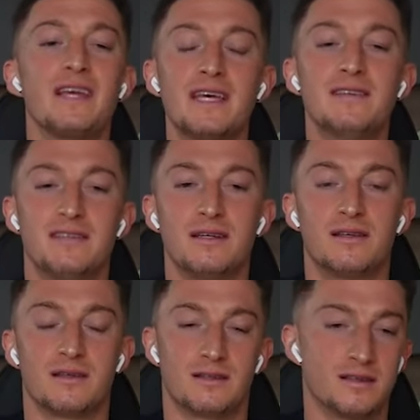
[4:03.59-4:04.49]
easy
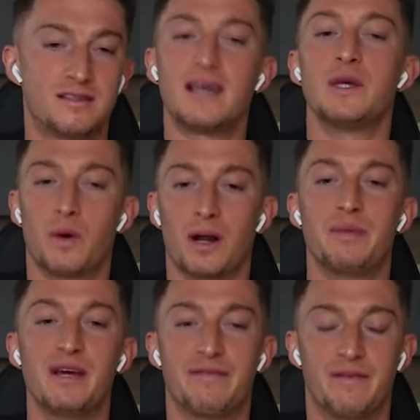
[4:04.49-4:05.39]
to say you want to
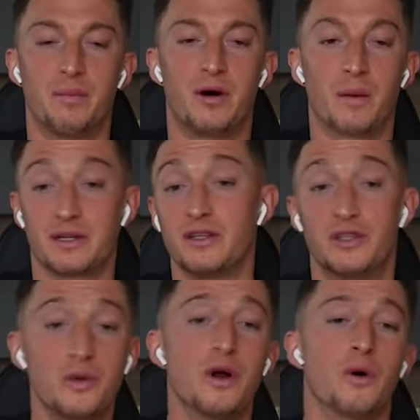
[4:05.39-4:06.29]
be a footballer, but to
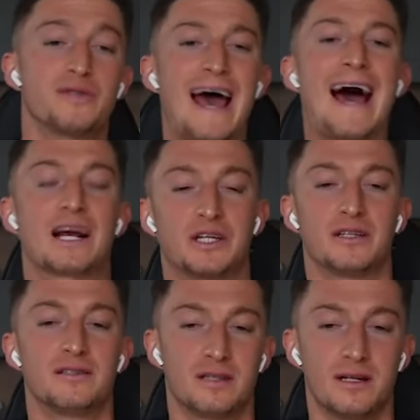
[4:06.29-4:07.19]
do those
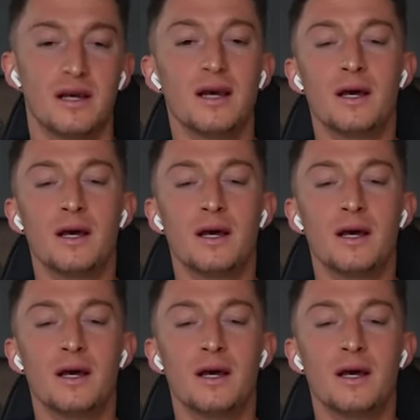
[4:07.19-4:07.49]
actions and